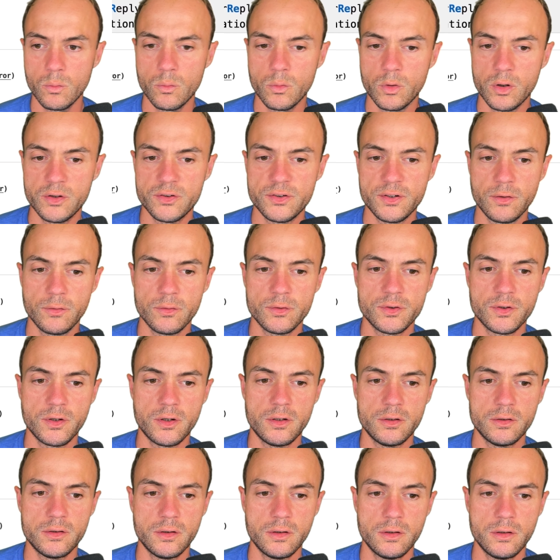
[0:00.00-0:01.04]
We're going to say
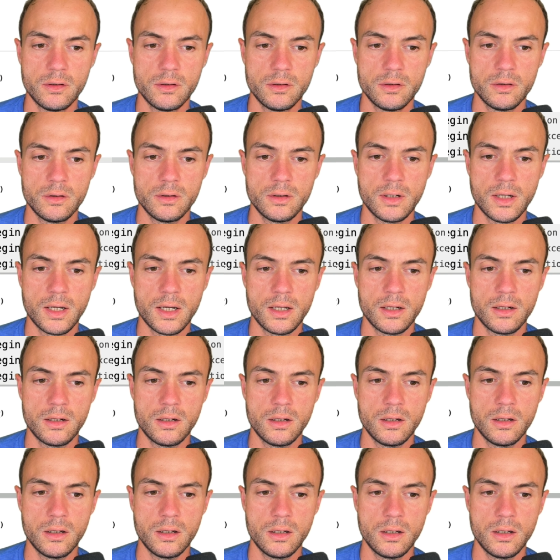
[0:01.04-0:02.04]
result dot